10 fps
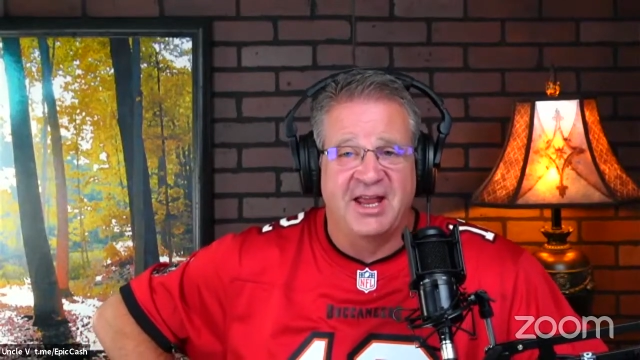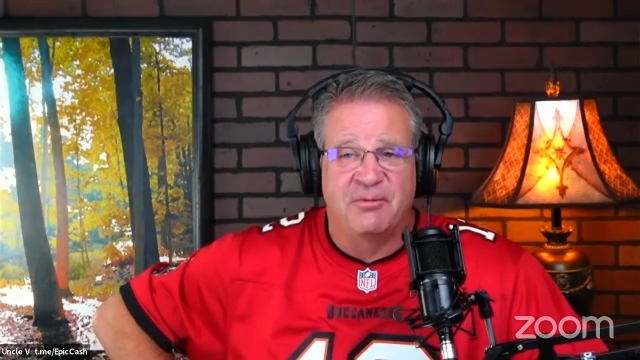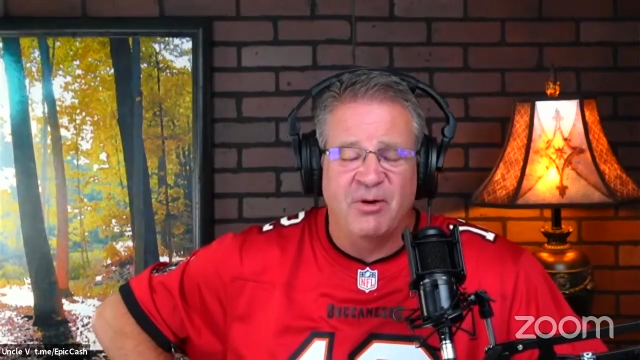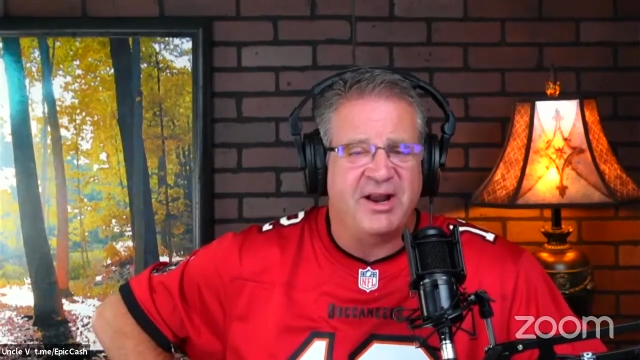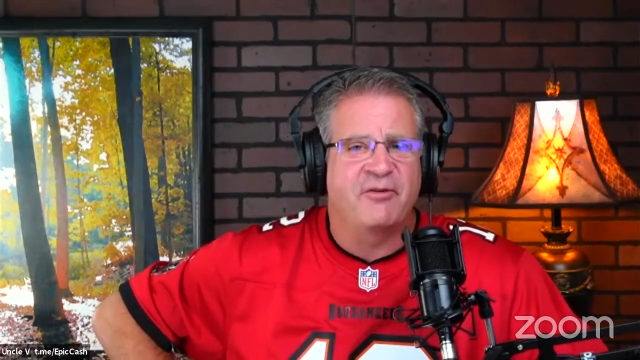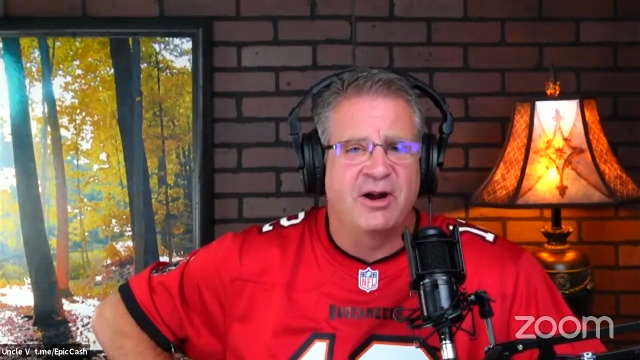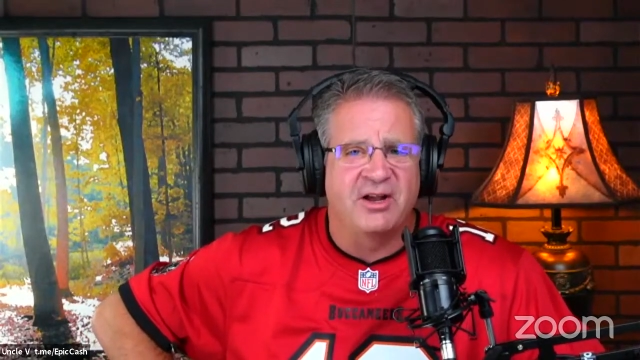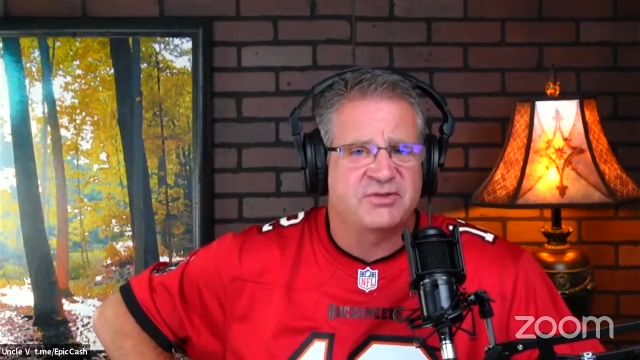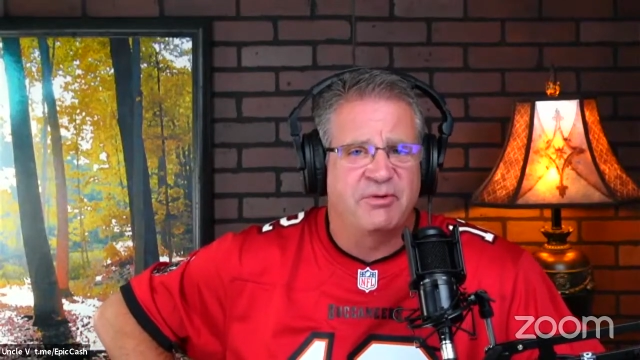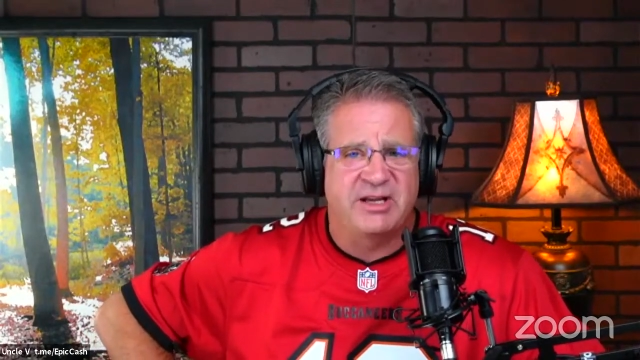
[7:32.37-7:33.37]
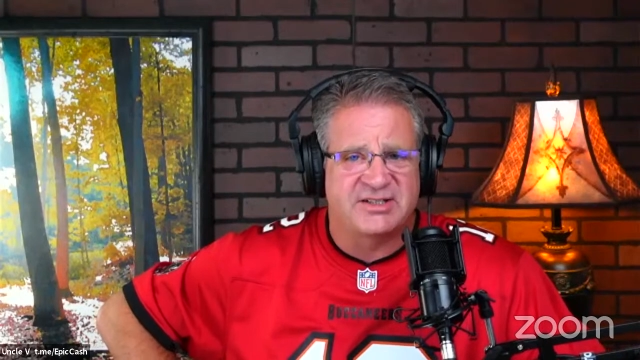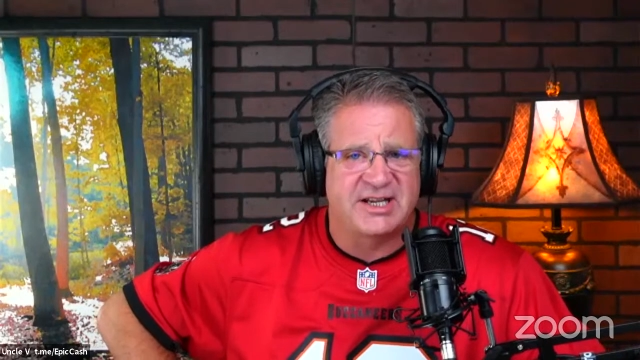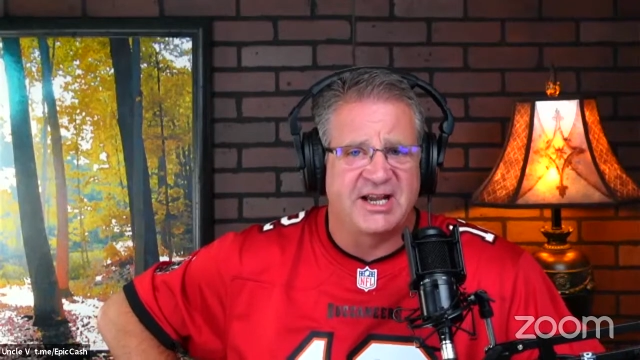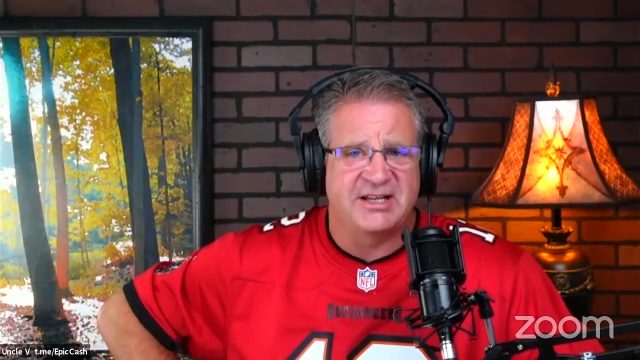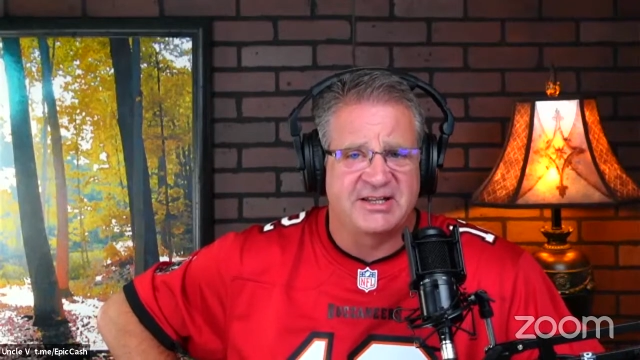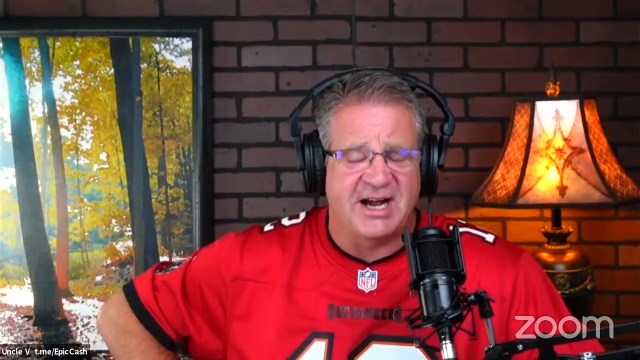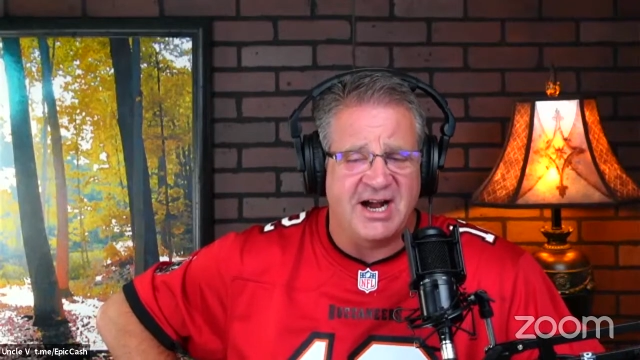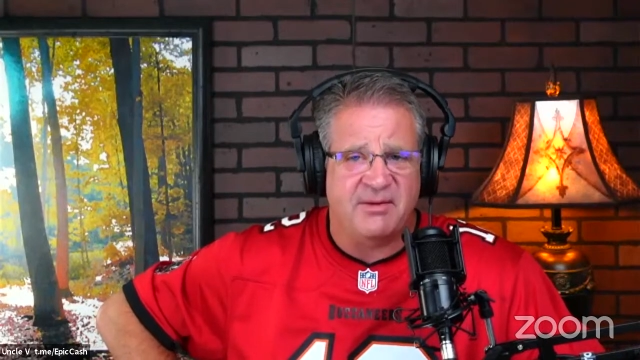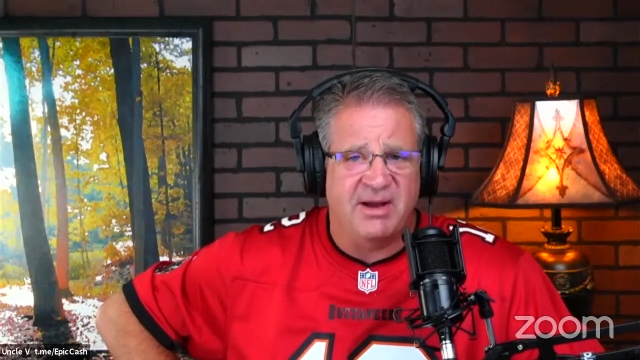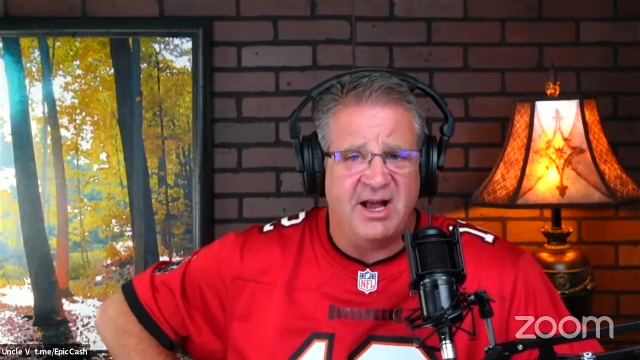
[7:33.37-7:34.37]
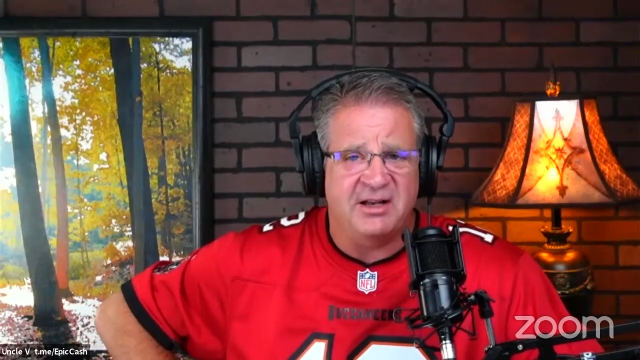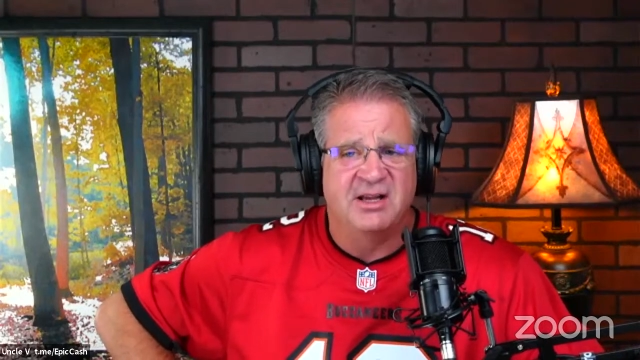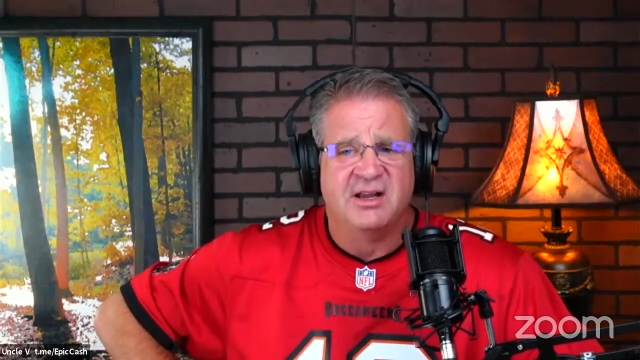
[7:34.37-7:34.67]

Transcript: whatever else we decide to talk about.